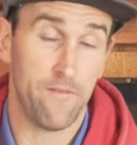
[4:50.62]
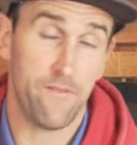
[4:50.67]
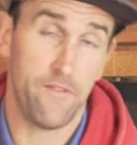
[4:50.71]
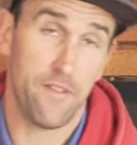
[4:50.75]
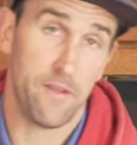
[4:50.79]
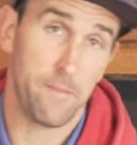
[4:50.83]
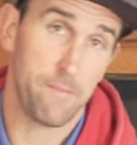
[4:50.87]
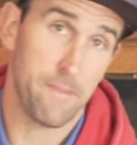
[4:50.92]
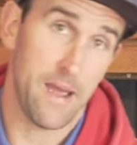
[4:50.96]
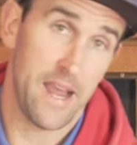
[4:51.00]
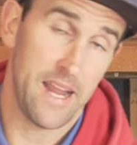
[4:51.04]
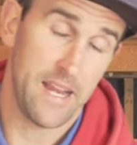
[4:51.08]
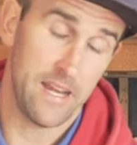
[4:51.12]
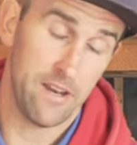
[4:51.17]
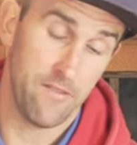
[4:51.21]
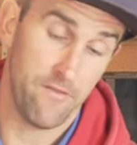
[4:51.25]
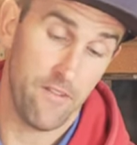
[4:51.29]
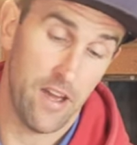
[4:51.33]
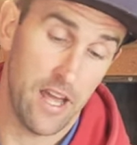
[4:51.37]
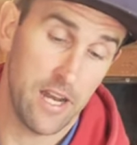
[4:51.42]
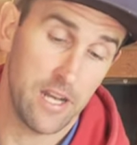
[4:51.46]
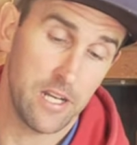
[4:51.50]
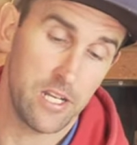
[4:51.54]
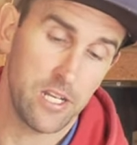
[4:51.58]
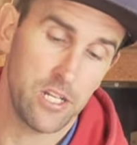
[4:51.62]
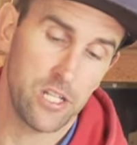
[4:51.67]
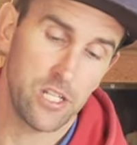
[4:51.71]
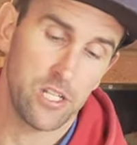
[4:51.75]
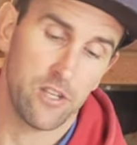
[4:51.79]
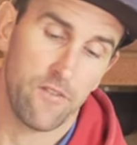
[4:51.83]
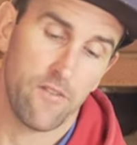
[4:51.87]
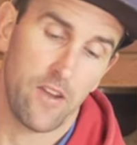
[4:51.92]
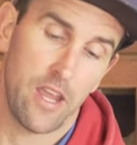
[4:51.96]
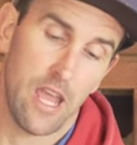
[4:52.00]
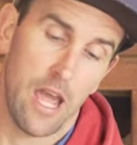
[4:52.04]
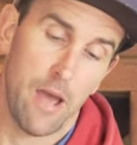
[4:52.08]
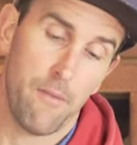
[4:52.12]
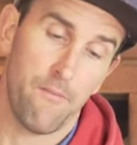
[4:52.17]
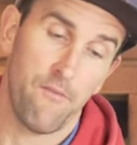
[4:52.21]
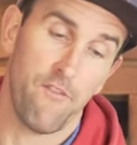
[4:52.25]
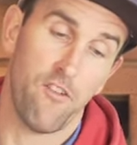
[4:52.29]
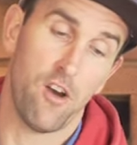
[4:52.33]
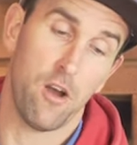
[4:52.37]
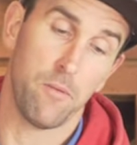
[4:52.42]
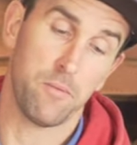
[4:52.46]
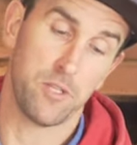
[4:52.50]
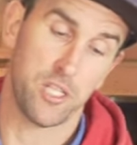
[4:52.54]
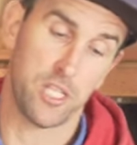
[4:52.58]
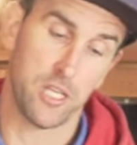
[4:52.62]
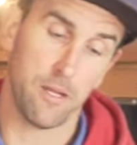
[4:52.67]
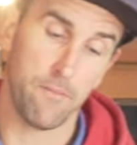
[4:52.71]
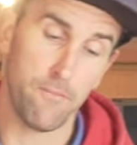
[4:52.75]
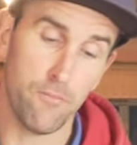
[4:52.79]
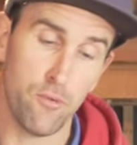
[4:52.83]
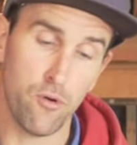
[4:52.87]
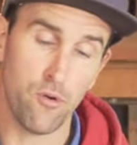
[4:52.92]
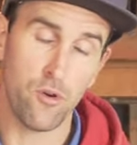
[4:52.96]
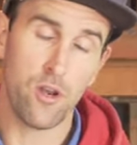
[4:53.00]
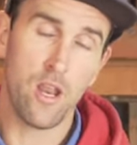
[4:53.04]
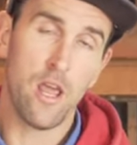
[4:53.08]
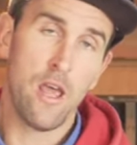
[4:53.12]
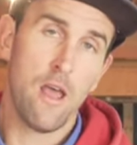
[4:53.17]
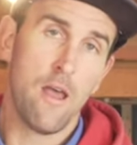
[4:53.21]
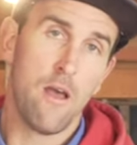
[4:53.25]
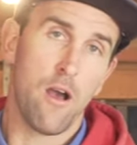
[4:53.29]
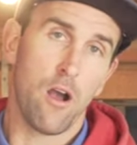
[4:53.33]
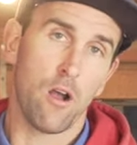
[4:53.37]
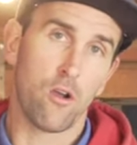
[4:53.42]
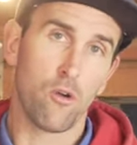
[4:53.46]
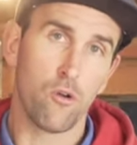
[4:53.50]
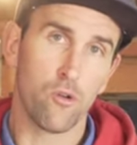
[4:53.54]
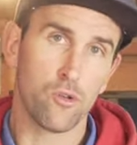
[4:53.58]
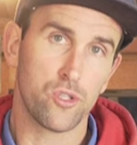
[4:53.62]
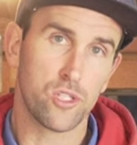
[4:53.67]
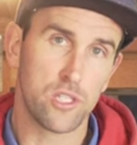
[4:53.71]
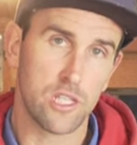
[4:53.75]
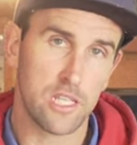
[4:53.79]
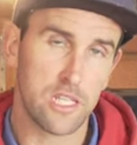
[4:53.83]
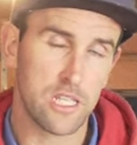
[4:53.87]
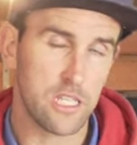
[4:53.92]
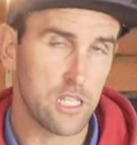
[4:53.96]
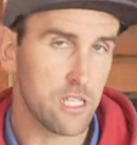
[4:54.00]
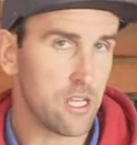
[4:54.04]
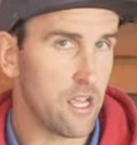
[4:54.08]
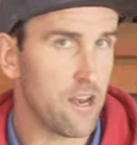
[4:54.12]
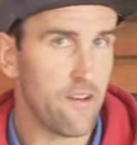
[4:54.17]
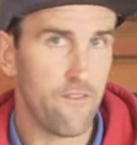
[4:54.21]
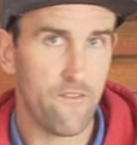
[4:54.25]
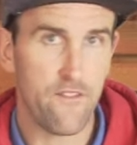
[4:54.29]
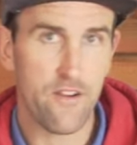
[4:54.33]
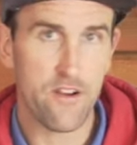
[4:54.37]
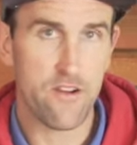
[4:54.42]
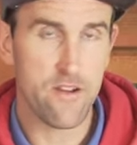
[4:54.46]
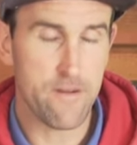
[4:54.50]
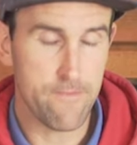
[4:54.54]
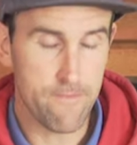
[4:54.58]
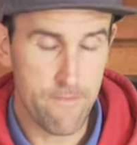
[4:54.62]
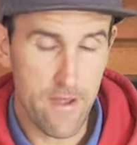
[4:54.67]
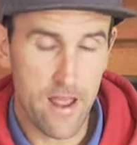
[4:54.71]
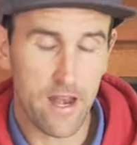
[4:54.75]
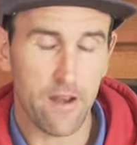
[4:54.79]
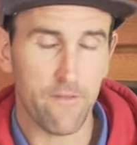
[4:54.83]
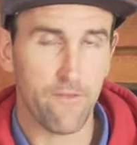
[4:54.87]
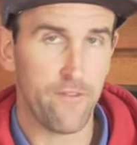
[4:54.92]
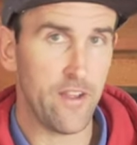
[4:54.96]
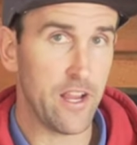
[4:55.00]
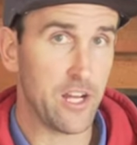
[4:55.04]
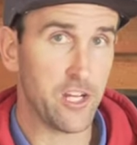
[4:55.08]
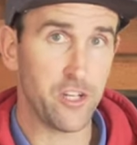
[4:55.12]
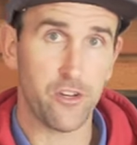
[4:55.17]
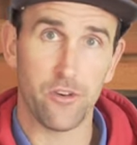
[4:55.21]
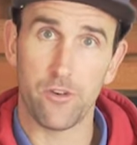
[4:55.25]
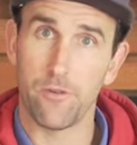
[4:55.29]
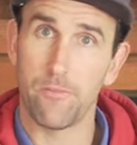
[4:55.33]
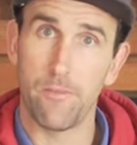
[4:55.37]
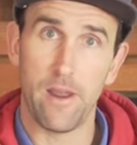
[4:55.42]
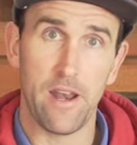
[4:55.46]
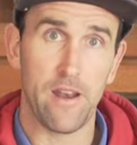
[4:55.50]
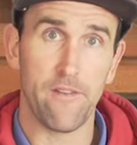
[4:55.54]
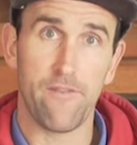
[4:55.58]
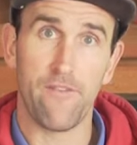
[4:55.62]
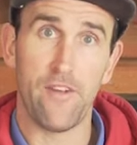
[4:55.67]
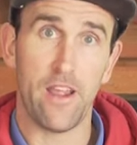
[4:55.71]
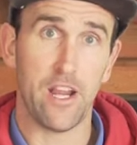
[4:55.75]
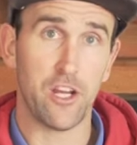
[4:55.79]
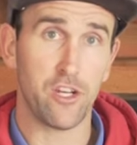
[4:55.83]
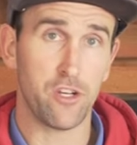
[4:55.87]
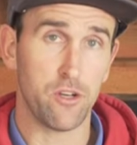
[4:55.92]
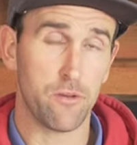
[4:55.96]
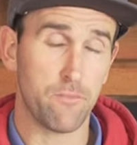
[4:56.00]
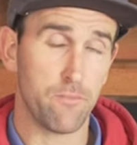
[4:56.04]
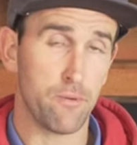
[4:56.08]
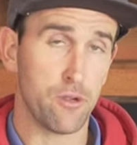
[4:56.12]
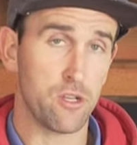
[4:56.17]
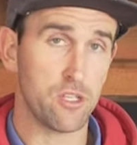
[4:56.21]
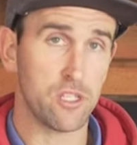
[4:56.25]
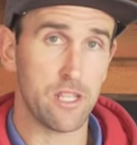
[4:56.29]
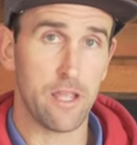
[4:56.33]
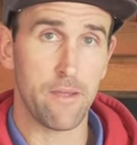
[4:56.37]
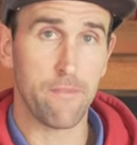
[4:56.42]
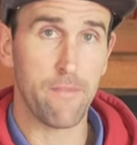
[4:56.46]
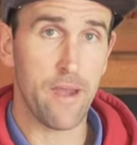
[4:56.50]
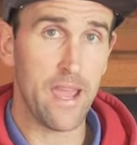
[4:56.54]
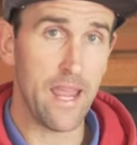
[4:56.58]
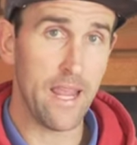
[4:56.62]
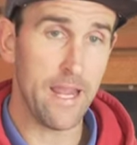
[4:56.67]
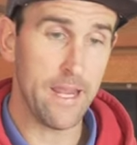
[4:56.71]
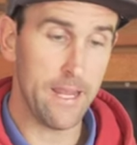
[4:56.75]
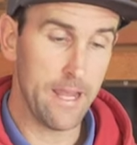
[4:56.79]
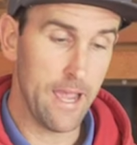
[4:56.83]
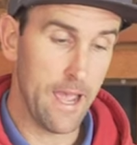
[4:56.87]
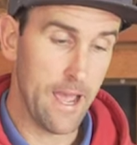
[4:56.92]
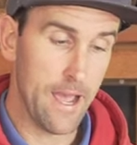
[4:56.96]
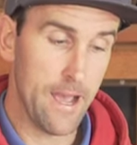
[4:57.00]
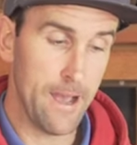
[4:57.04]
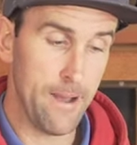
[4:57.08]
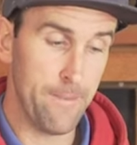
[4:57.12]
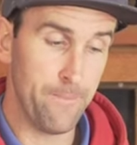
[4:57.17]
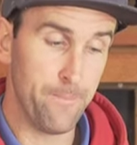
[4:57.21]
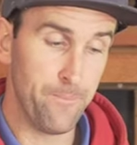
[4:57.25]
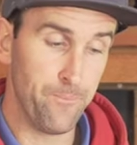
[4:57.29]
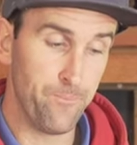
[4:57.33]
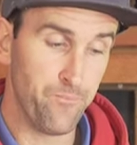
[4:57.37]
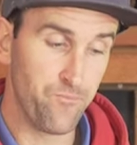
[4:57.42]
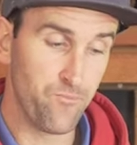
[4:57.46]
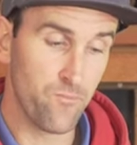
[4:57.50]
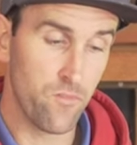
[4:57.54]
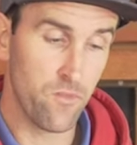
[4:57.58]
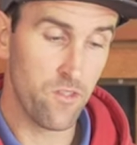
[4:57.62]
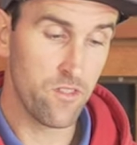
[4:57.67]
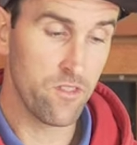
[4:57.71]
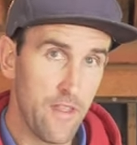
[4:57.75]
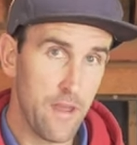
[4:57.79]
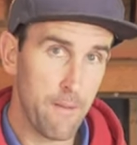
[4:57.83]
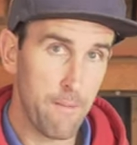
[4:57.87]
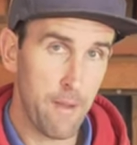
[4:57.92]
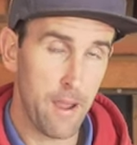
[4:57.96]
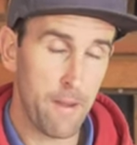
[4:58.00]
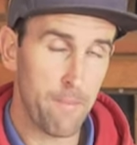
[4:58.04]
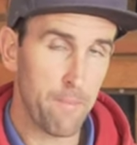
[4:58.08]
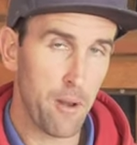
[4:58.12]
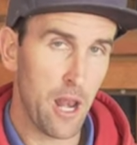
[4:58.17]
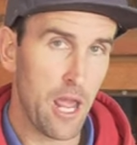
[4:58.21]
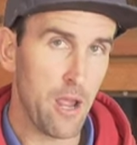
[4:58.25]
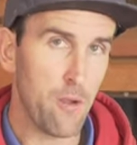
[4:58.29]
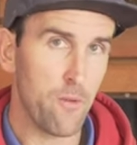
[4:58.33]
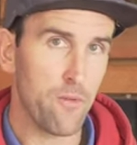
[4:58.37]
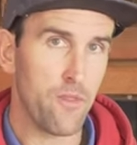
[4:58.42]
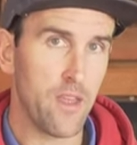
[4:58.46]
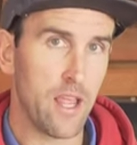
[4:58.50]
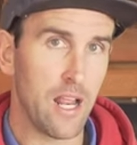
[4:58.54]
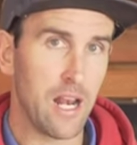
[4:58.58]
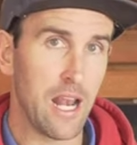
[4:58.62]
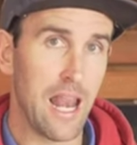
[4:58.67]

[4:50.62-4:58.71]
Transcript: of the main advantages of a carbon fibre skimboard. Of course, this is going to vary manufacturer to manufacturer because they may um, they may play with their